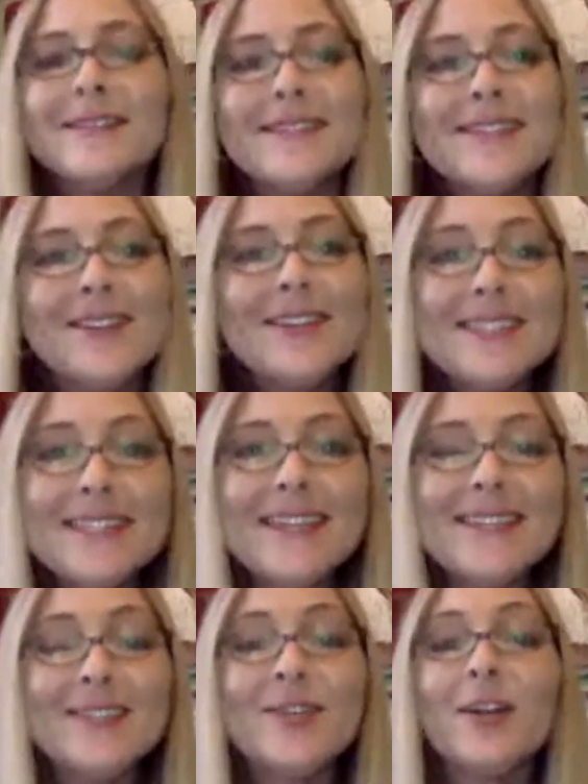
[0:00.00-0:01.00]
So let's
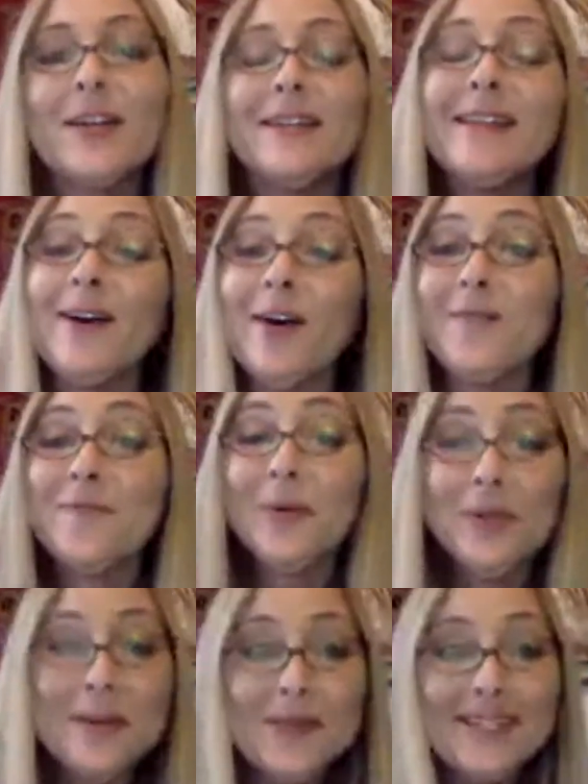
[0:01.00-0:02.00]
get started. Now I've
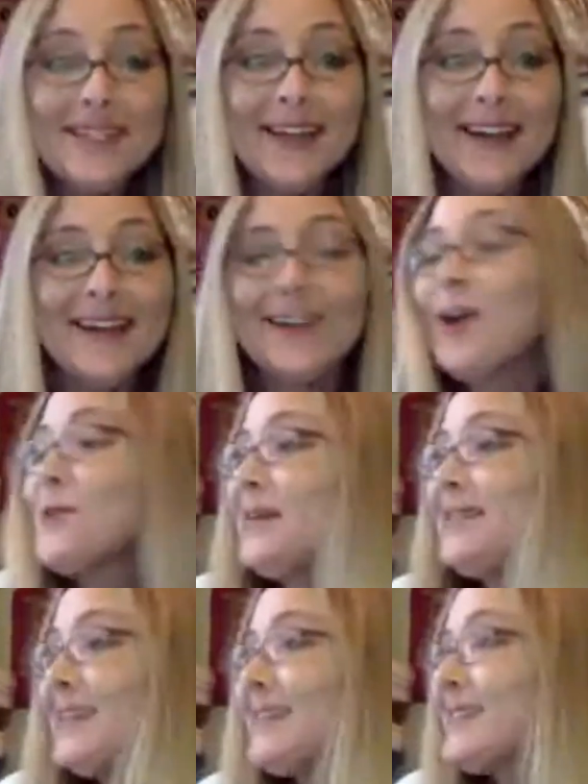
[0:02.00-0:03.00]
pulled up the chat on my
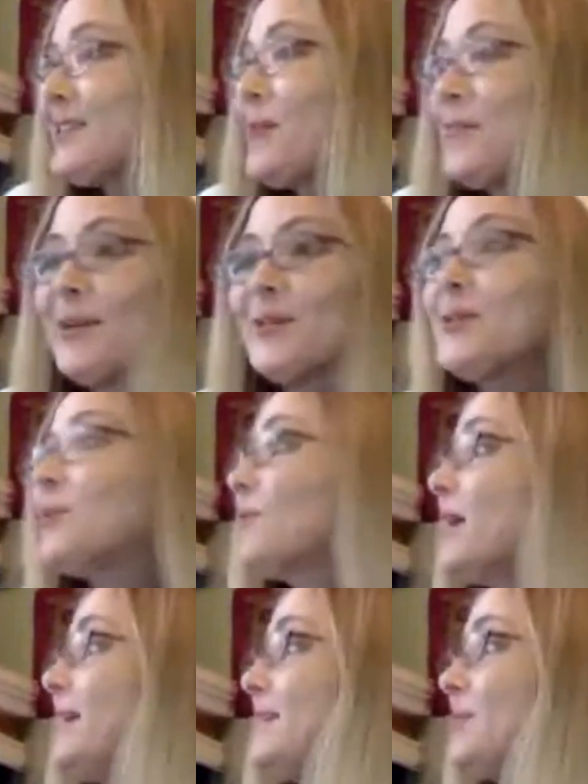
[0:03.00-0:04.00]
desktop here to the
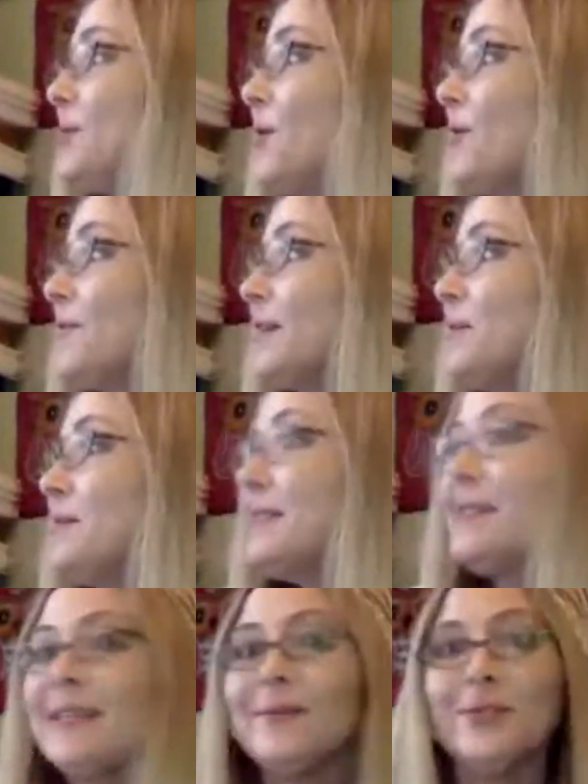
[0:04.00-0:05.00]
right. So hopefully I'll be able to
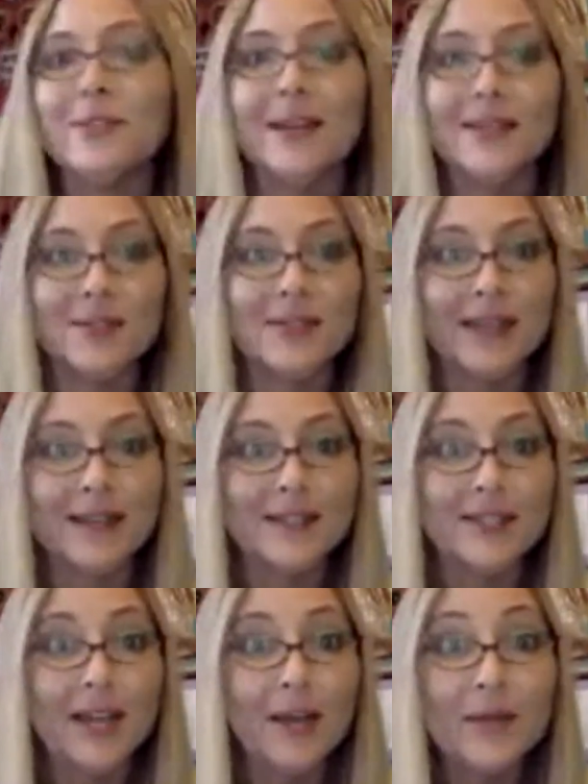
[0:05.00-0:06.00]
what you guys are saying in the
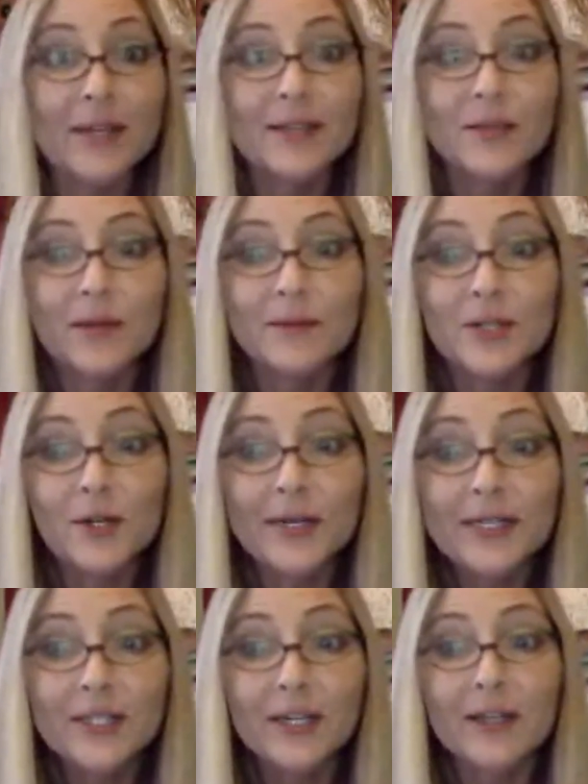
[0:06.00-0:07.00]
chat because when I'm screen
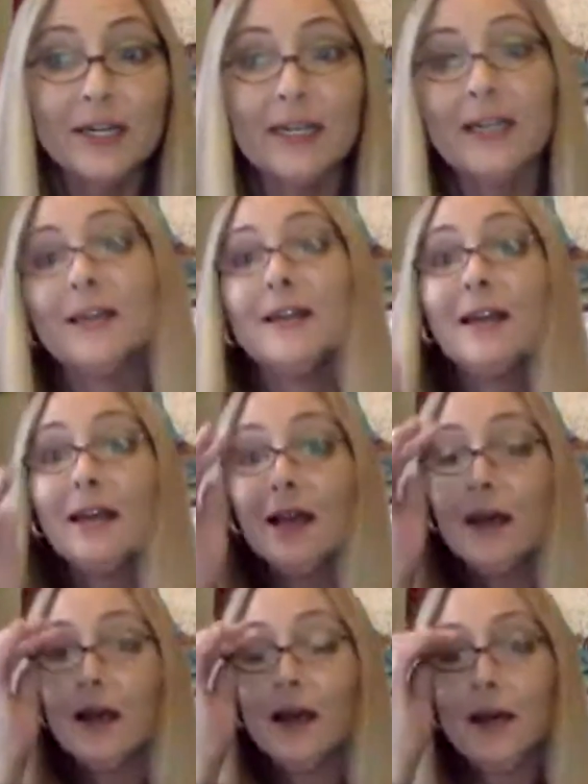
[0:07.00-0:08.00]
sharing,
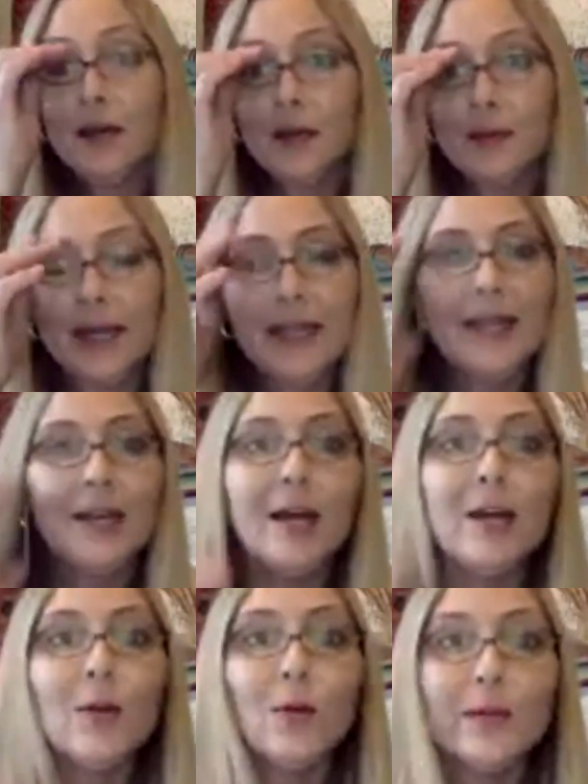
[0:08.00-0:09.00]
um, I cannot
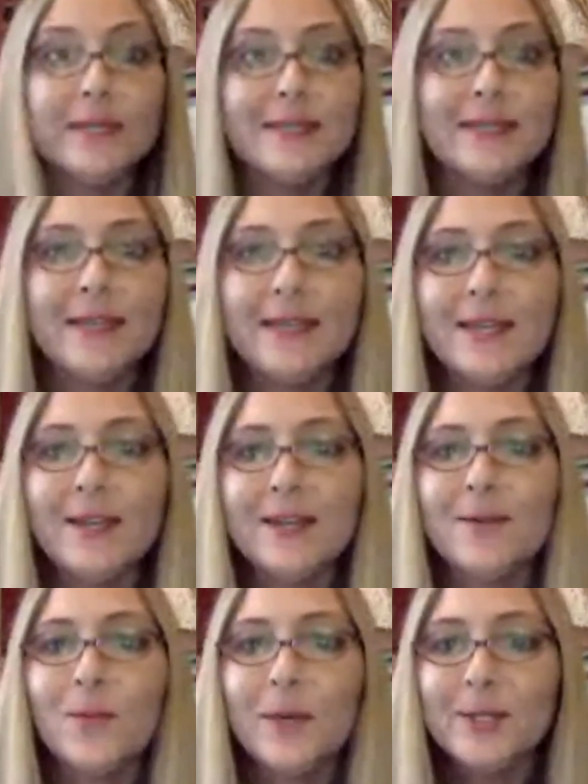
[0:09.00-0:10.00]
always see
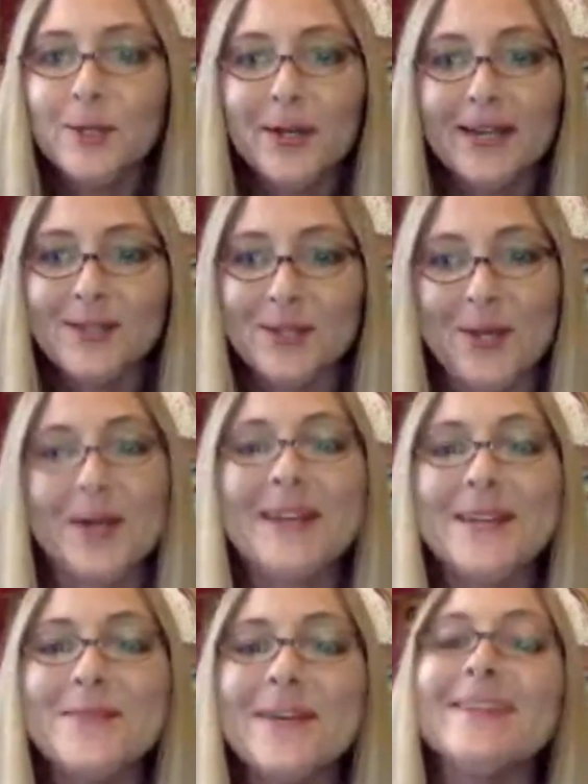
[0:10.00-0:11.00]
what you guys are talking
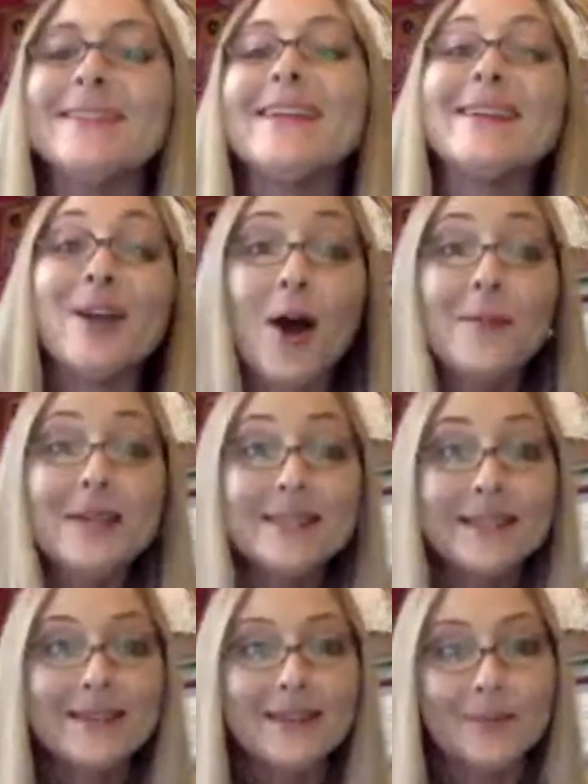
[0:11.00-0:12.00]
about and
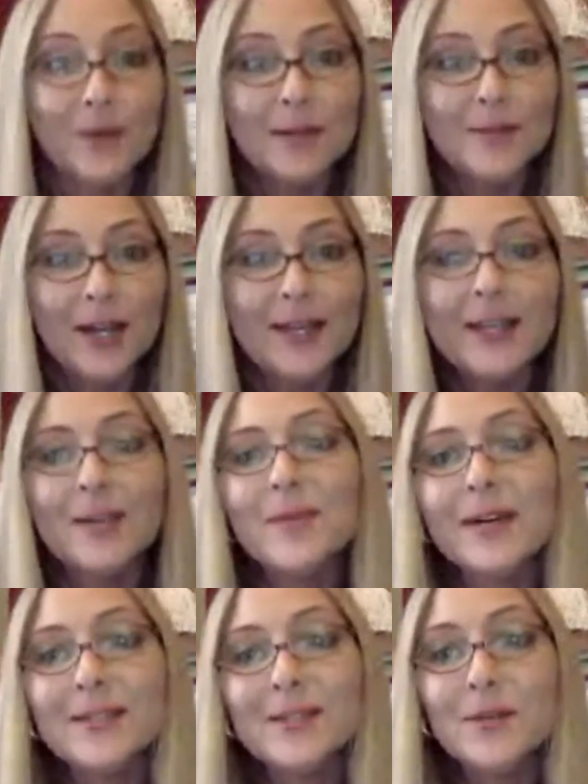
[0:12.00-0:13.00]
commenting on what I'm talking
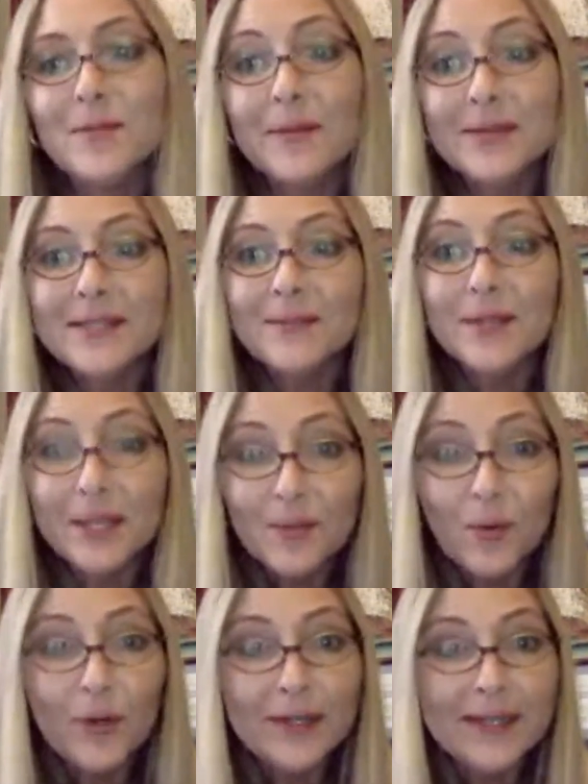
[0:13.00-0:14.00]
about. So it might be something
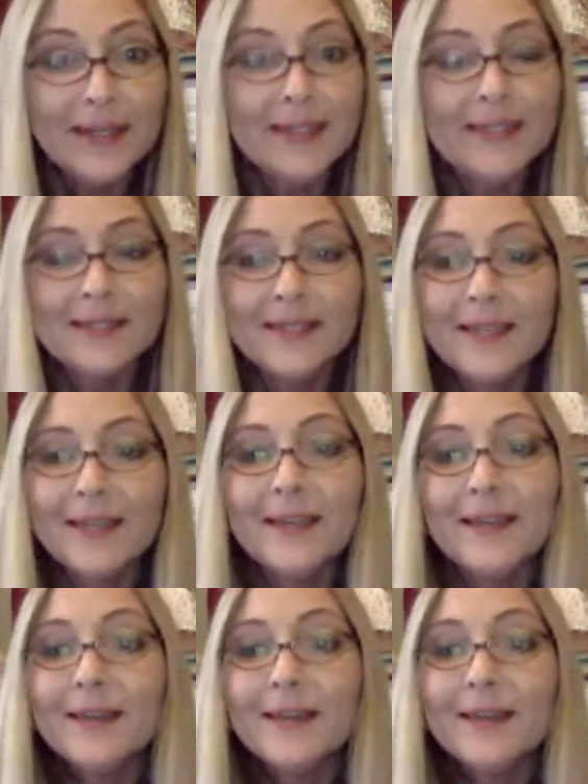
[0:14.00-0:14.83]
important I need to see.